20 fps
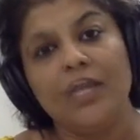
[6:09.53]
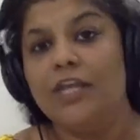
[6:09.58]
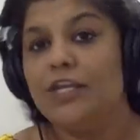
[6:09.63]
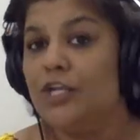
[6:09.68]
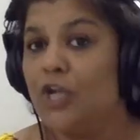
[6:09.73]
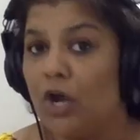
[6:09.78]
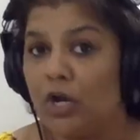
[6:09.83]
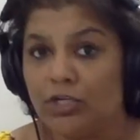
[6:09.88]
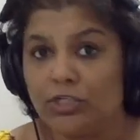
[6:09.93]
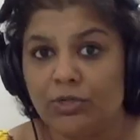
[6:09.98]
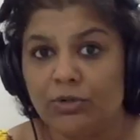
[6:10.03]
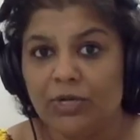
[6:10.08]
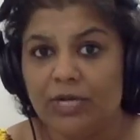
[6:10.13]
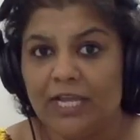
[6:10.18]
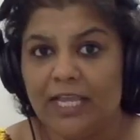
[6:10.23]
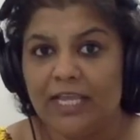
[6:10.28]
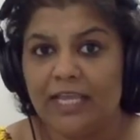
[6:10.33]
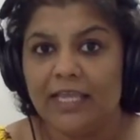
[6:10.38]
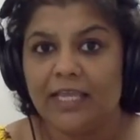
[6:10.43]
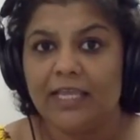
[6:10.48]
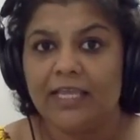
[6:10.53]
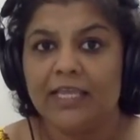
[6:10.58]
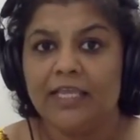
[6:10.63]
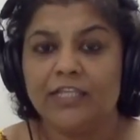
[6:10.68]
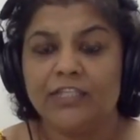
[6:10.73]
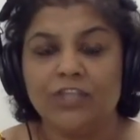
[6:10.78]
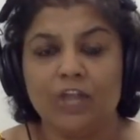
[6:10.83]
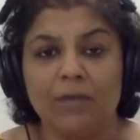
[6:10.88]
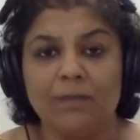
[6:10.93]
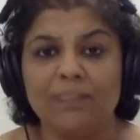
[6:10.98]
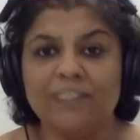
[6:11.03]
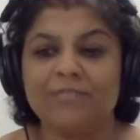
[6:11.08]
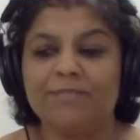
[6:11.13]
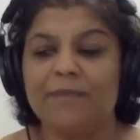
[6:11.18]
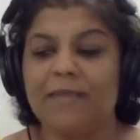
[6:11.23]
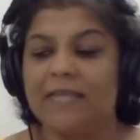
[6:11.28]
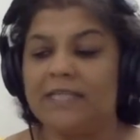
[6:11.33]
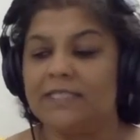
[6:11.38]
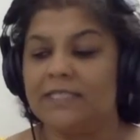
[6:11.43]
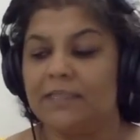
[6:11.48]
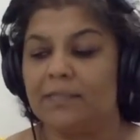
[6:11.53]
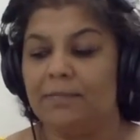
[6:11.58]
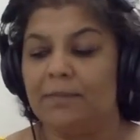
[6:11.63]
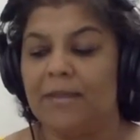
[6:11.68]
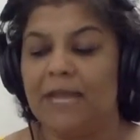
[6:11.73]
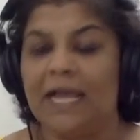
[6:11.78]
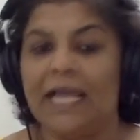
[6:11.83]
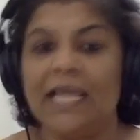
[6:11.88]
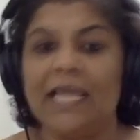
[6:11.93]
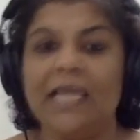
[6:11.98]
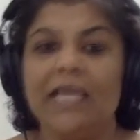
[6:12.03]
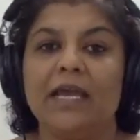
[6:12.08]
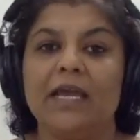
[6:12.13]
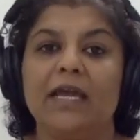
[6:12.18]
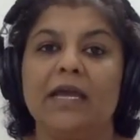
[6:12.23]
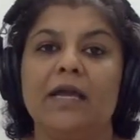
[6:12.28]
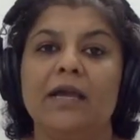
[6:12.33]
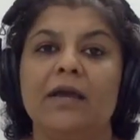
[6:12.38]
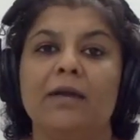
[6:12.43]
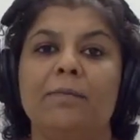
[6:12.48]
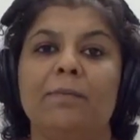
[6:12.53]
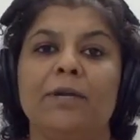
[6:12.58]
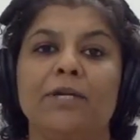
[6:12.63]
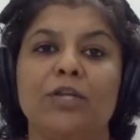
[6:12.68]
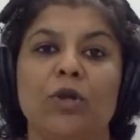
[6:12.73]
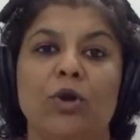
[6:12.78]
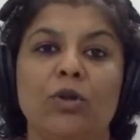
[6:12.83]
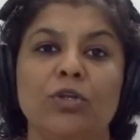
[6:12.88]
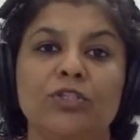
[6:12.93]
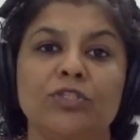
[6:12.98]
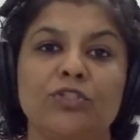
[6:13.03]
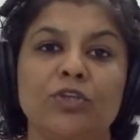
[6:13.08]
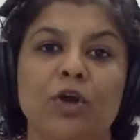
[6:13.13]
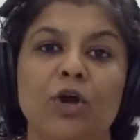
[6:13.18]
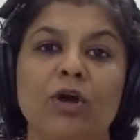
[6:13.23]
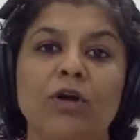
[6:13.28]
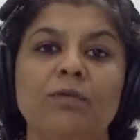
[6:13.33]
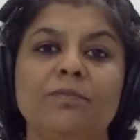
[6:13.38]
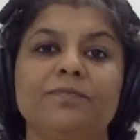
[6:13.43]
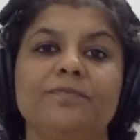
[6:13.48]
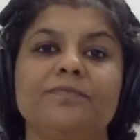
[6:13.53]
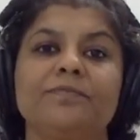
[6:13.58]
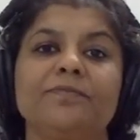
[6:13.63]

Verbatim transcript: Not only Thomas Paine's reply, but also